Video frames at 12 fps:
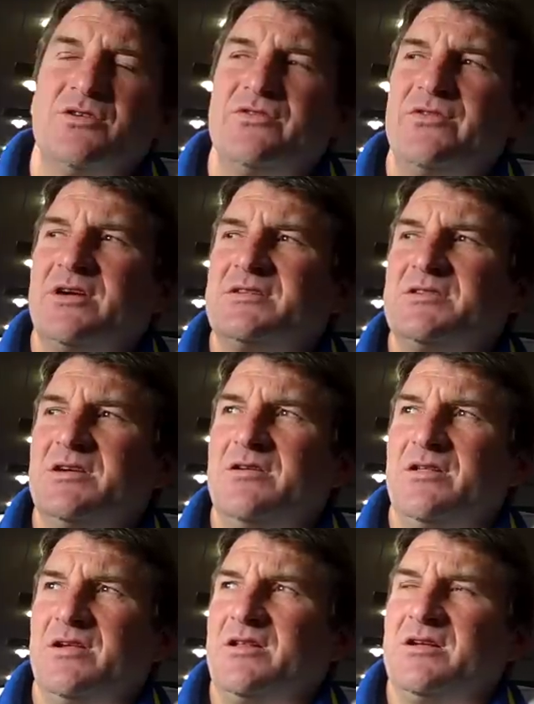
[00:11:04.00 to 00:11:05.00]
contract.
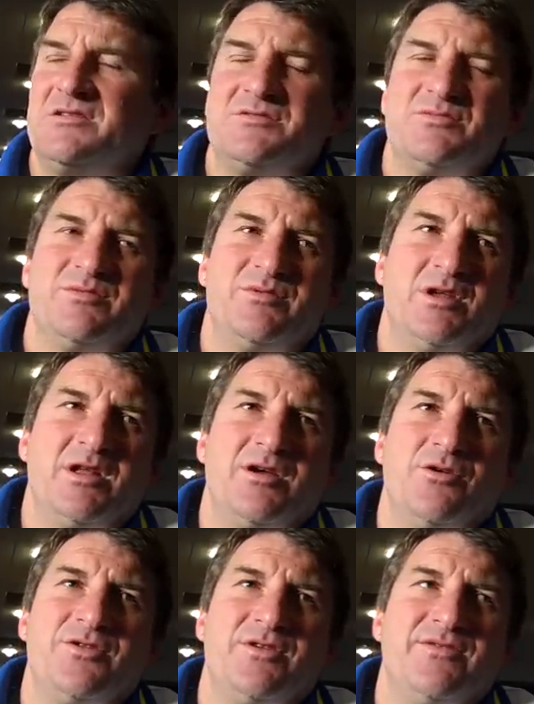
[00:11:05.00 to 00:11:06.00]
So I think that's really
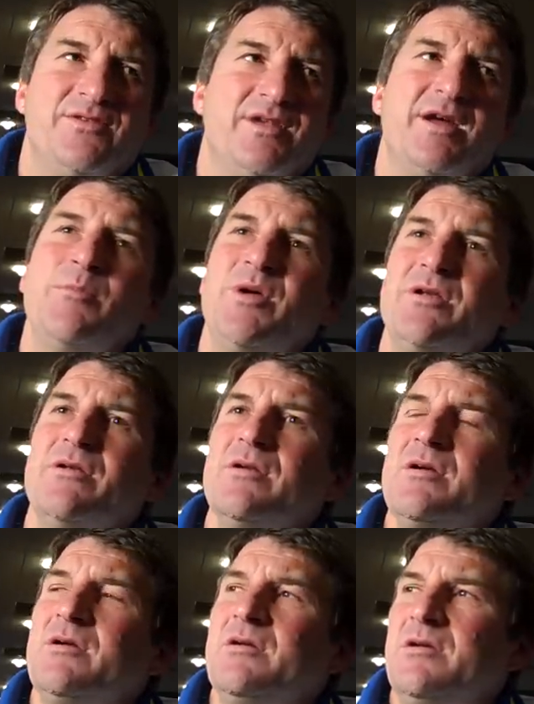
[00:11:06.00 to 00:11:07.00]
healthy for them
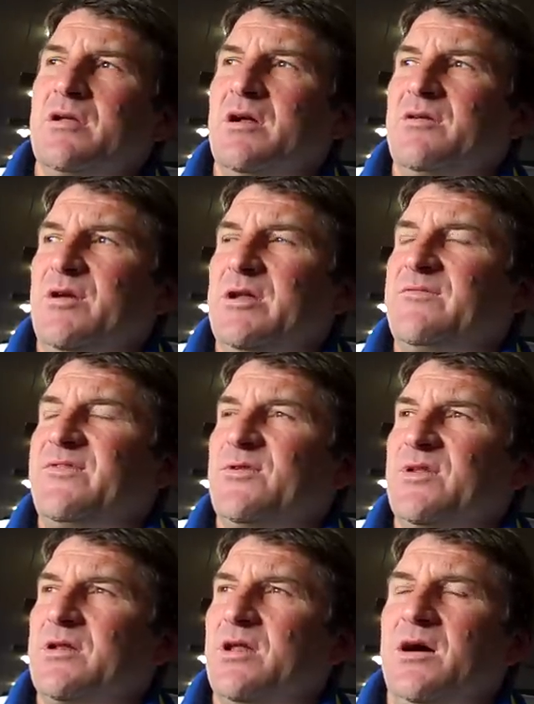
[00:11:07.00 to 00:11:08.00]
and
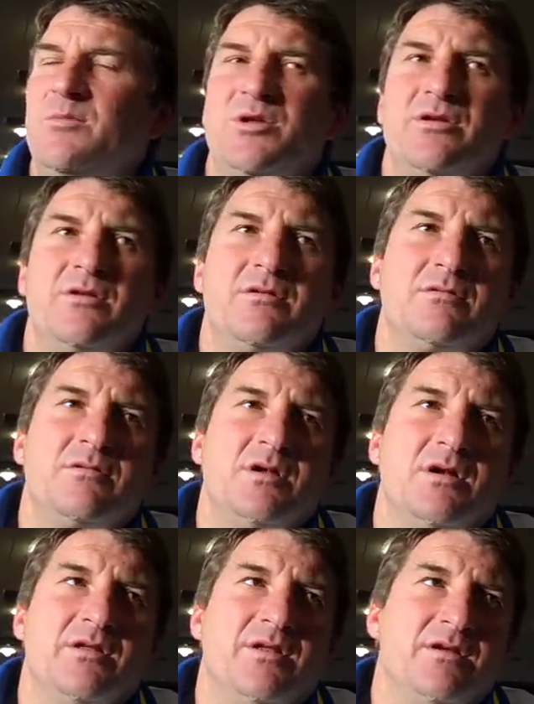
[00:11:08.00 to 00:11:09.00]
for the club. And,
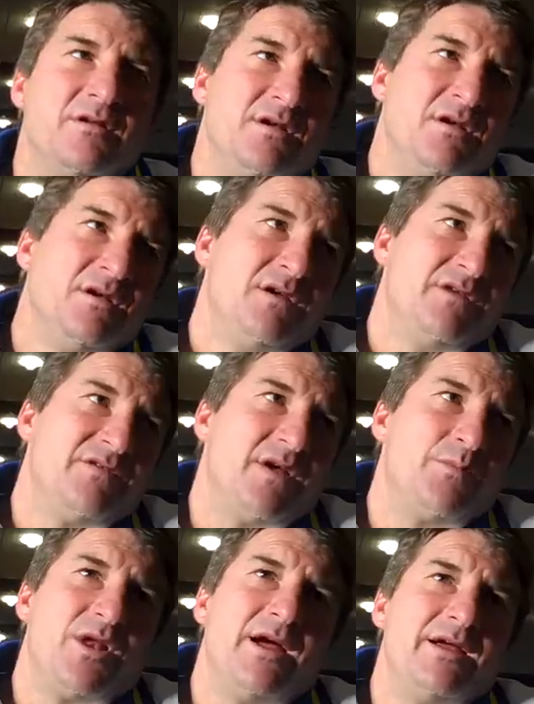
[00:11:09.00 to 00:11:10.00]
if
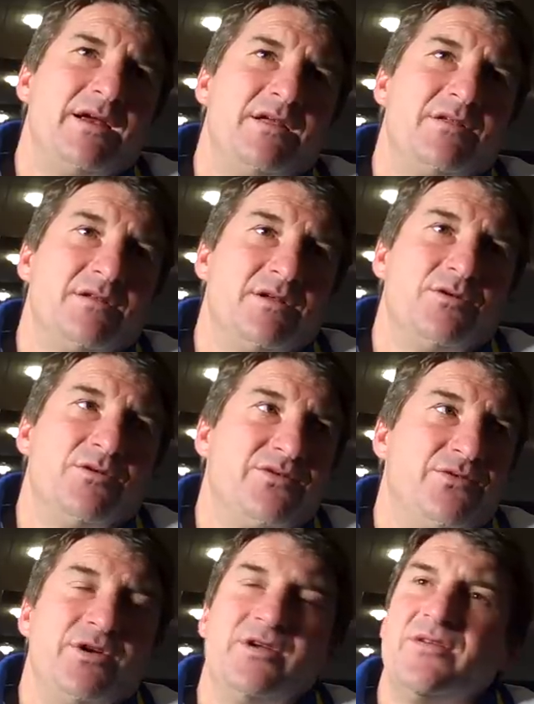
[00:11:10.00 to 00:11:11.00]
they play all
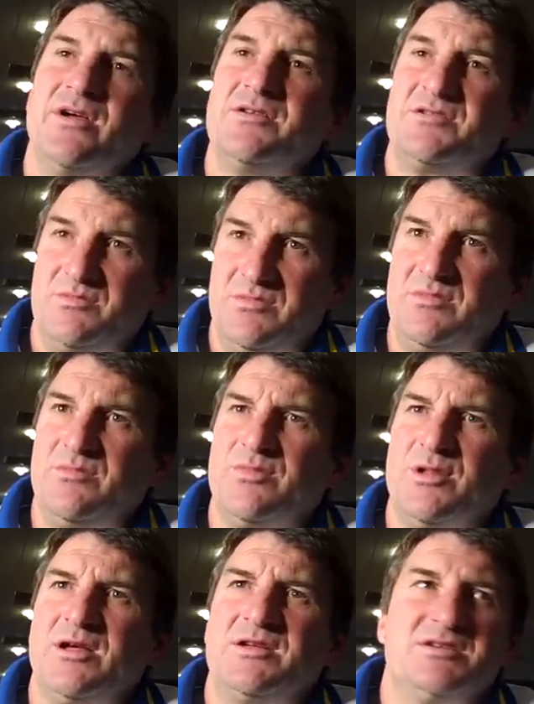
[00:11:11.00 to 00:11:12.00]
three of those
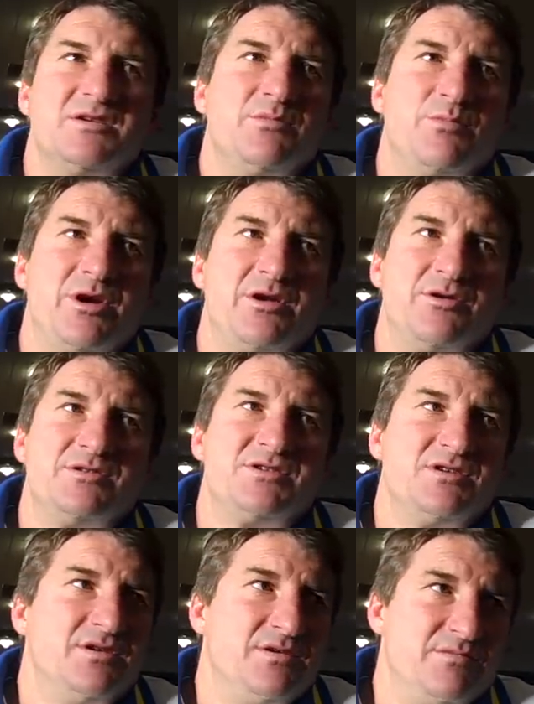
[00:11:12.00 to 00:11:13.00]
players, and Brett
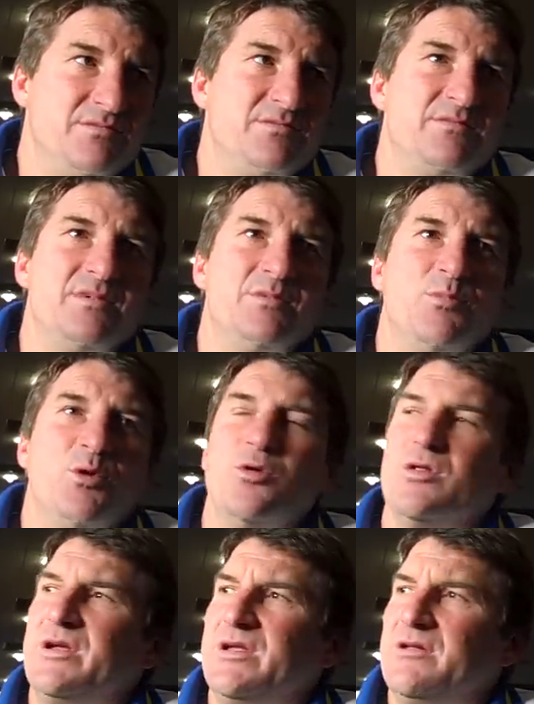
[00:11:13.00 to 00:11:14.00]
Hodgson and
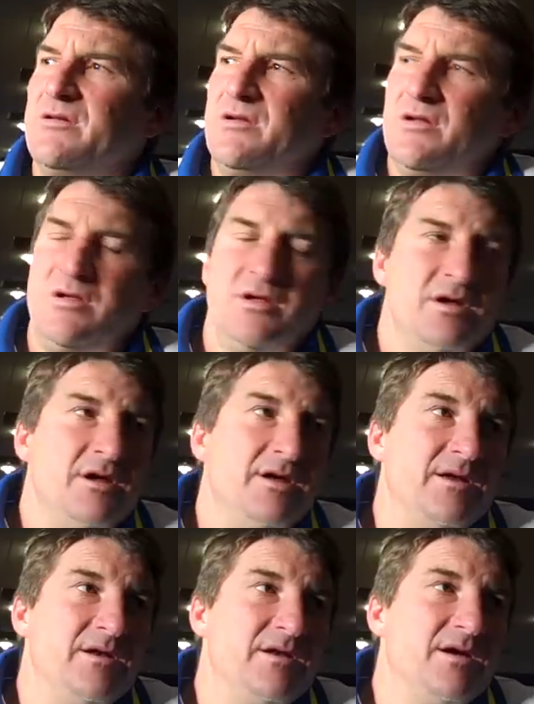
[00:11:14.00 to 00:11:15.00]
Morley
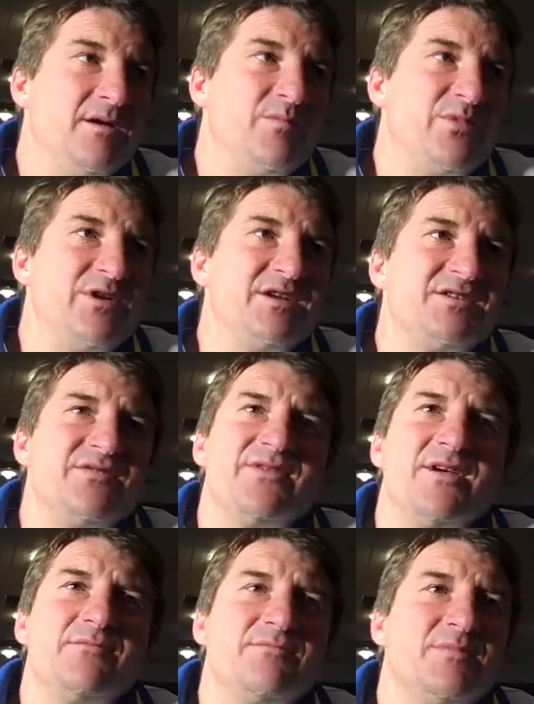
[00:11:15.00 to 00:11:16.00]
and Breers,
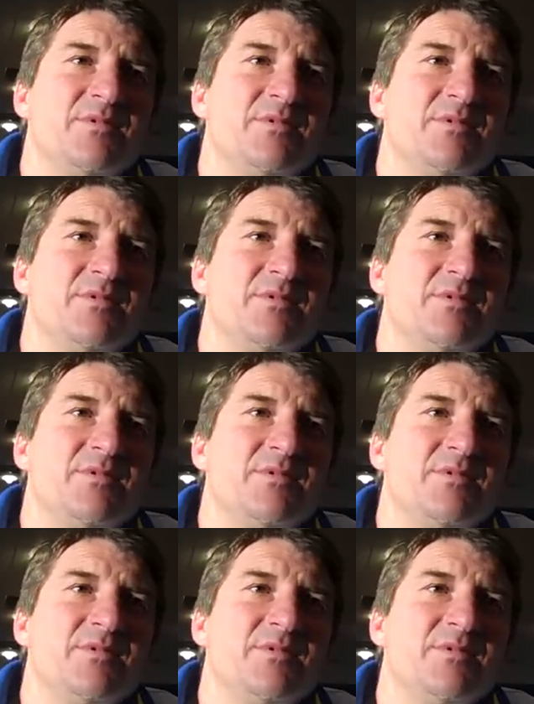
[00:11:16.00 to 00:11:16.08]
if they